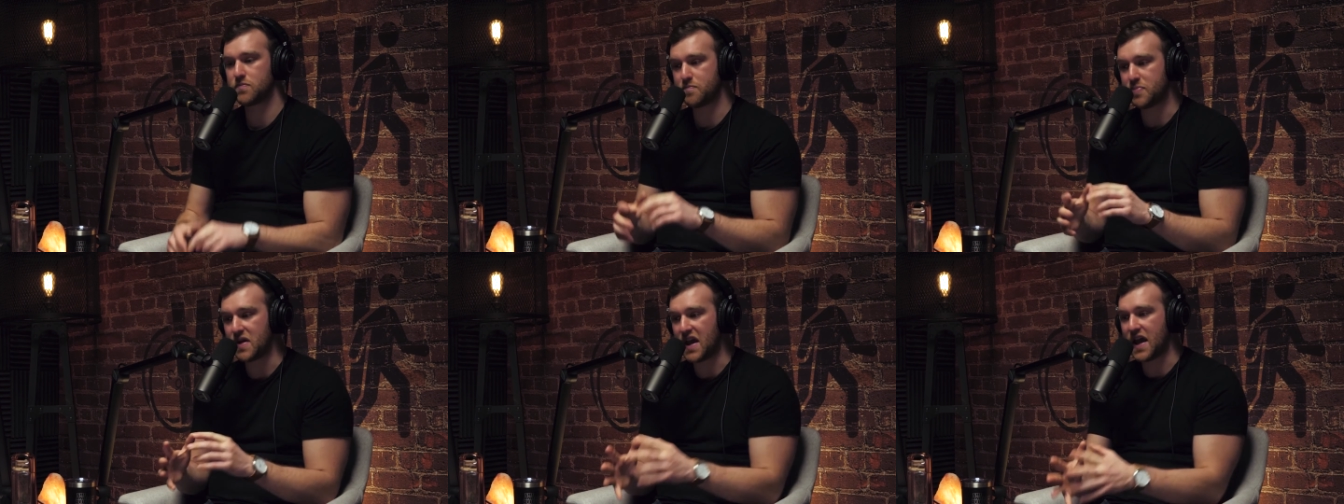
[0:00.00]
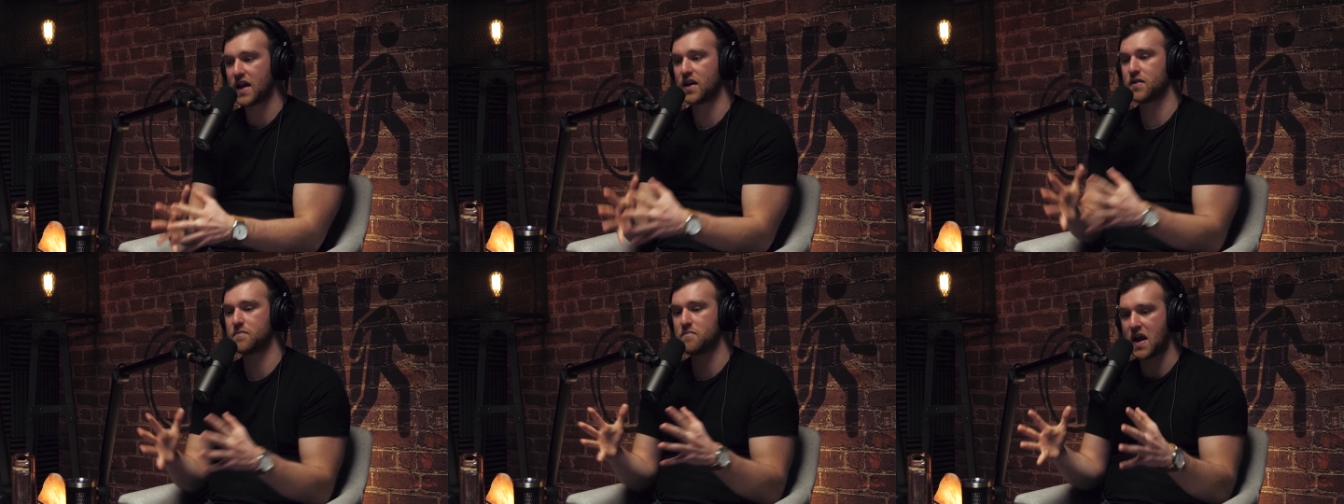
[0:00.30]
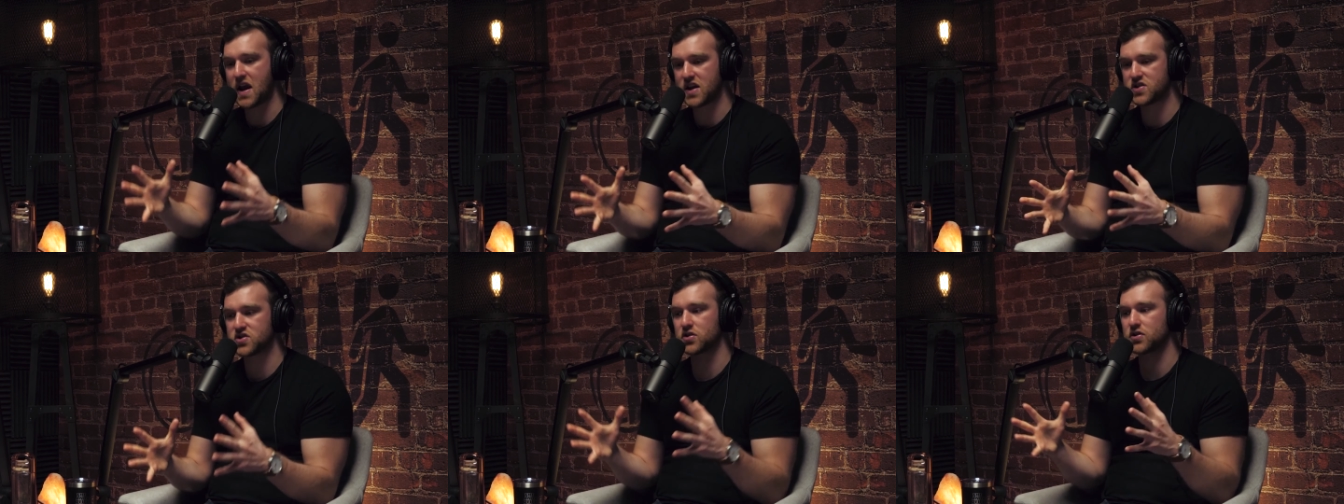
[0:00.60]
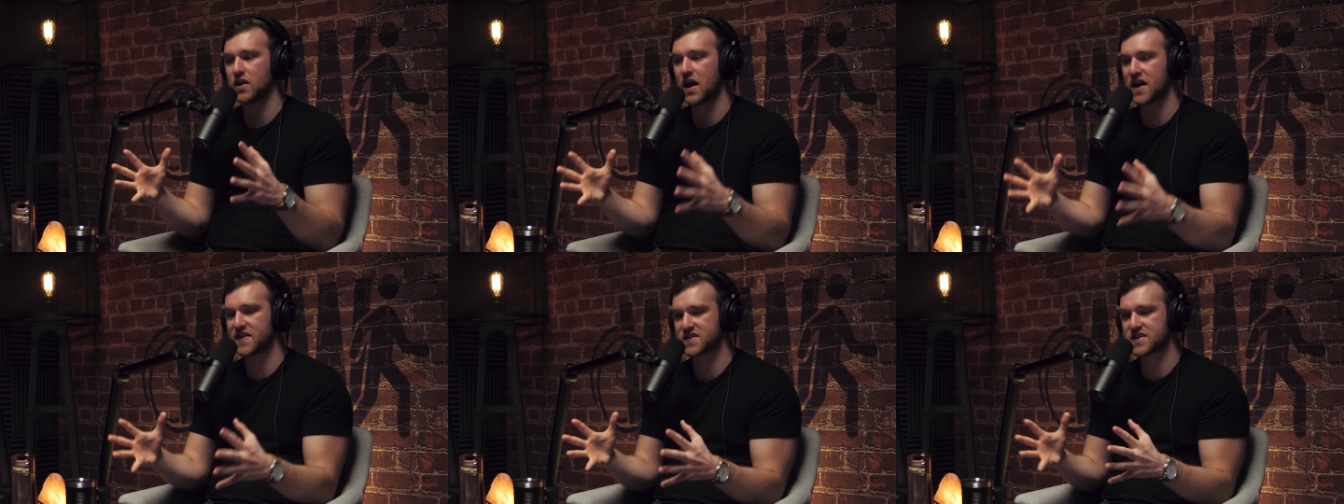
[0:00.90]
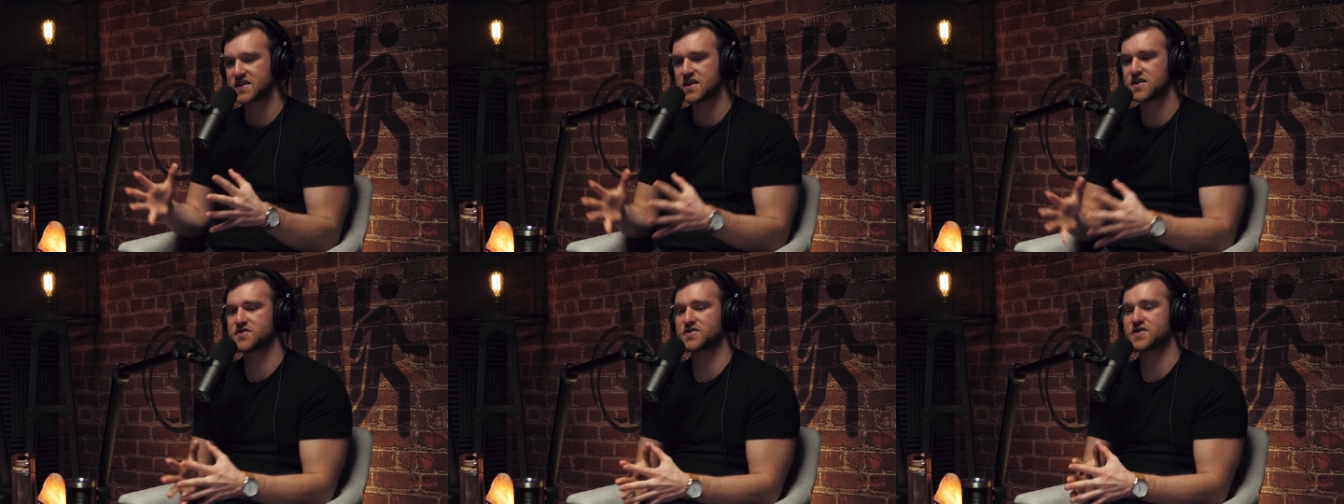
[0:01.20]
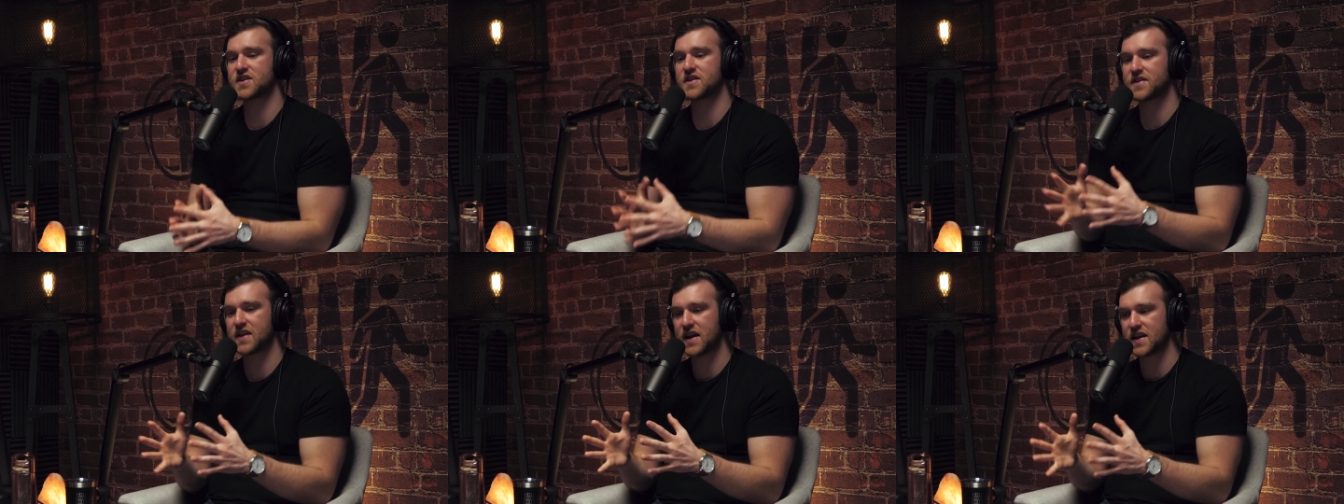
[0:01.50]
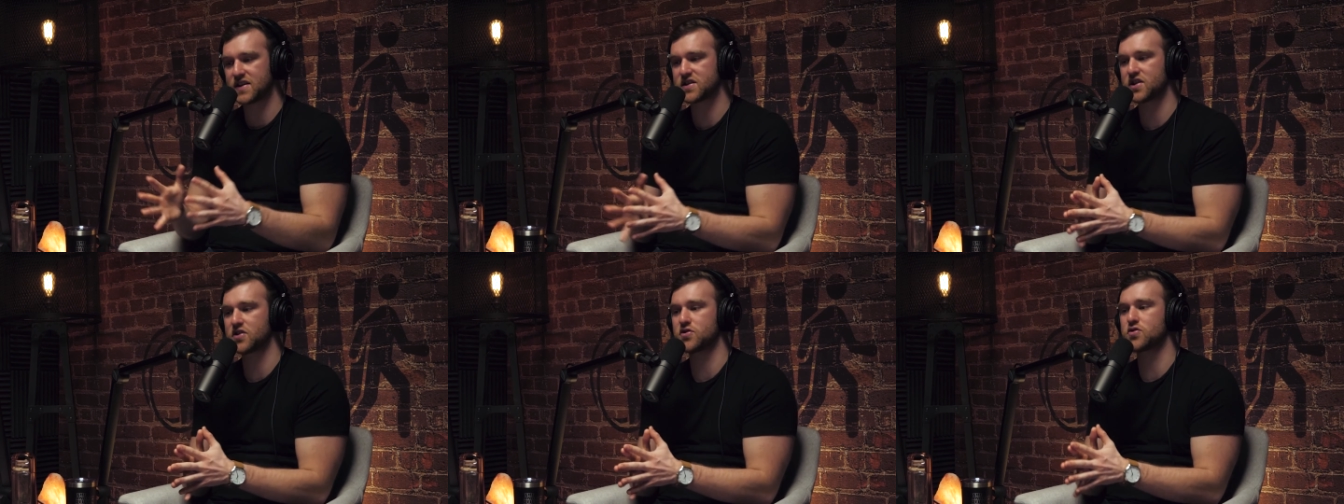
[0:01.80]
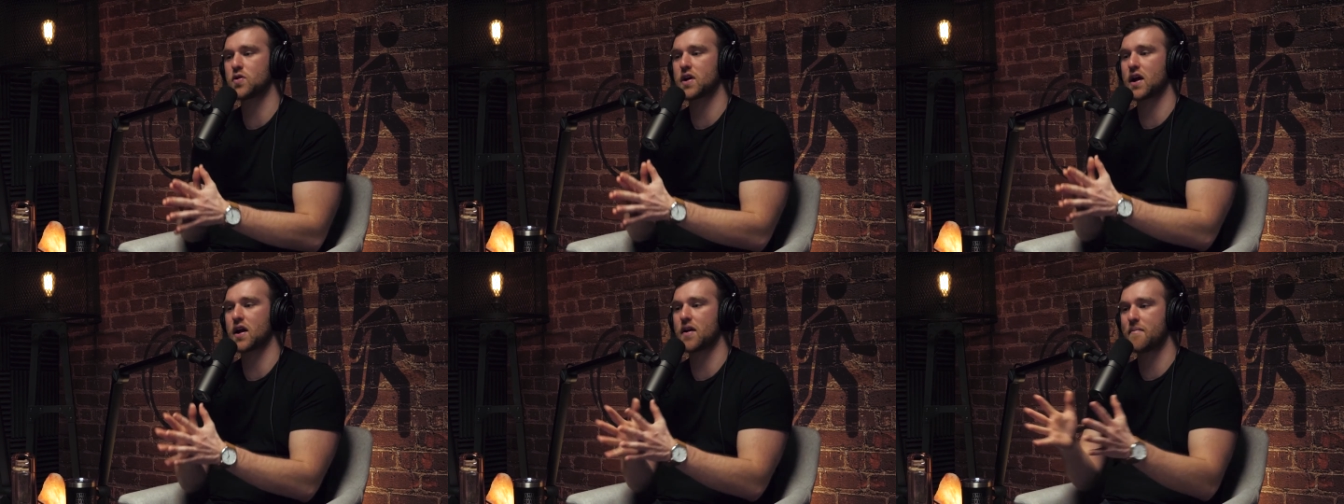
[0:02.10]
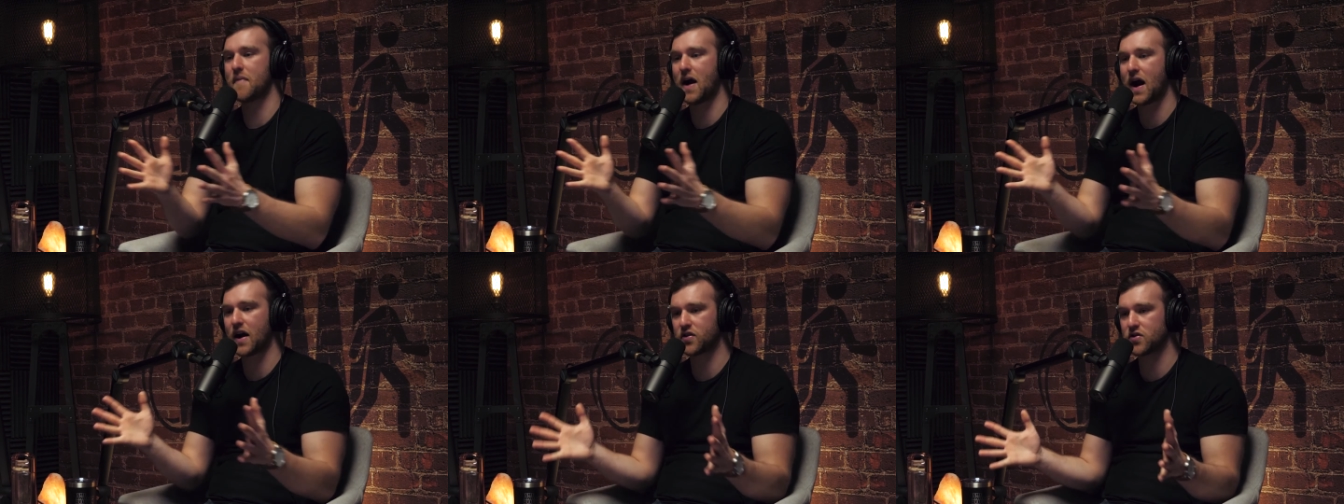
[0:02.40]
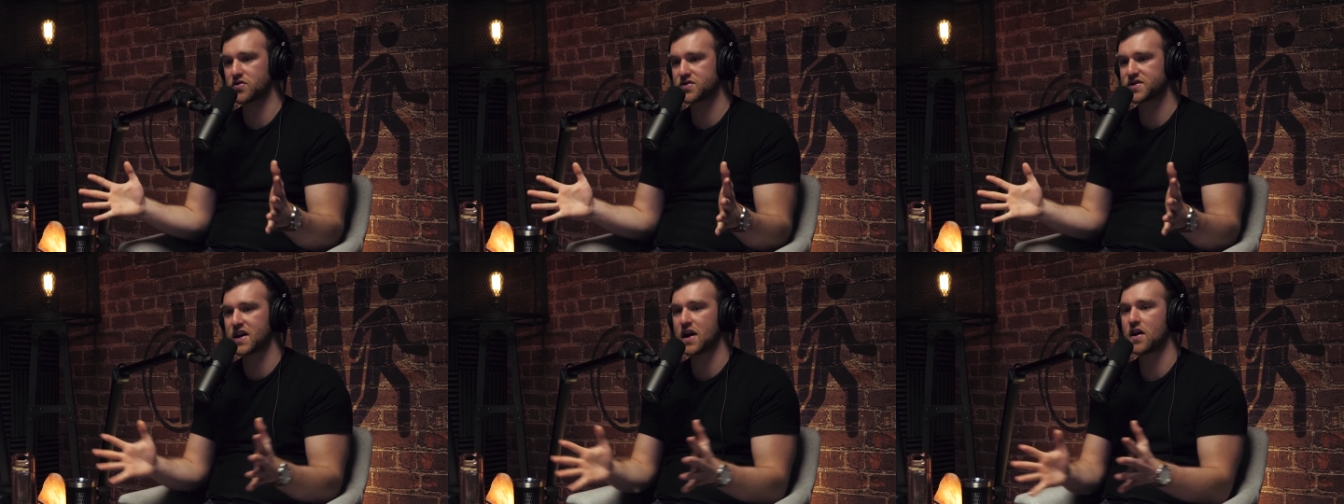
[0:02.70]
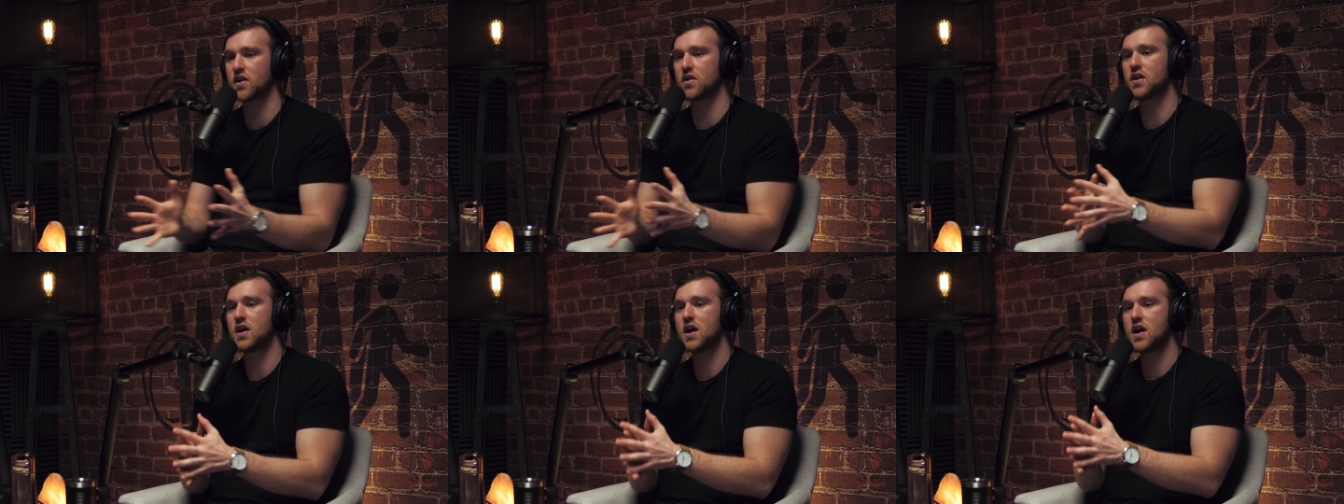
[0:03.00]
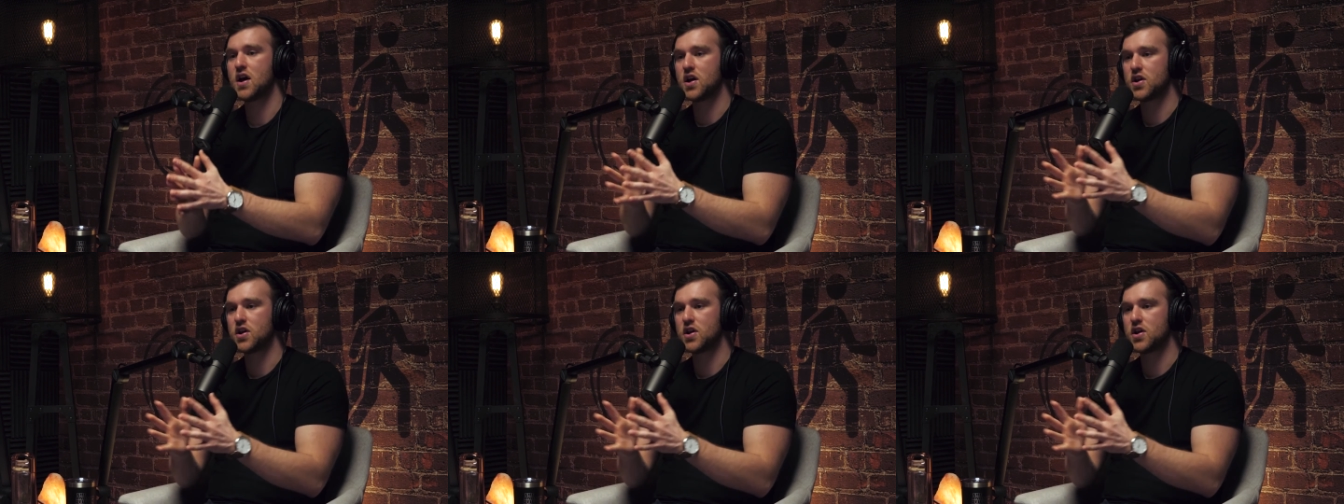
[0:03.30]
big major life decisions and things that you're doing on a macro scale,